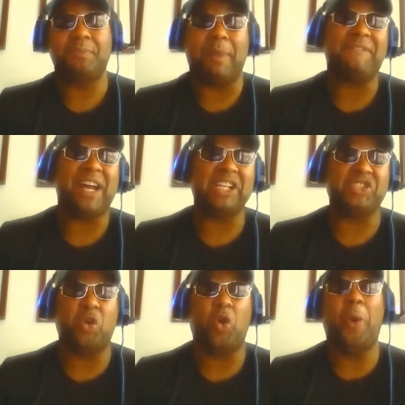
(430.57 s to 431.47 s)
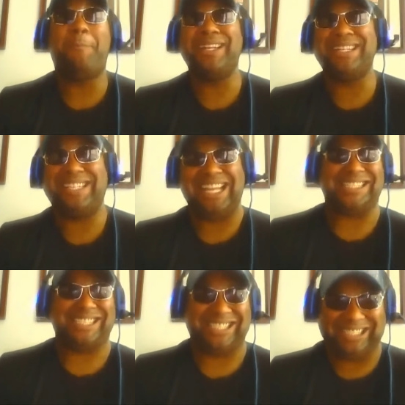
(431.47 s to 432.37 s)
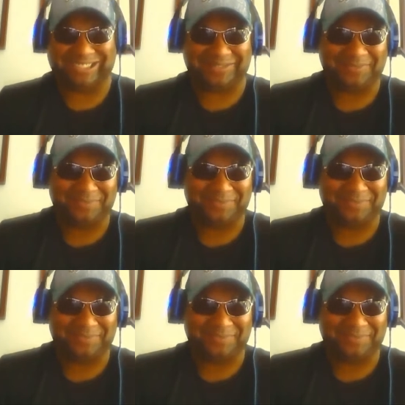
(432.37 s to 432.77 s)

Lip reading: My final score prediction.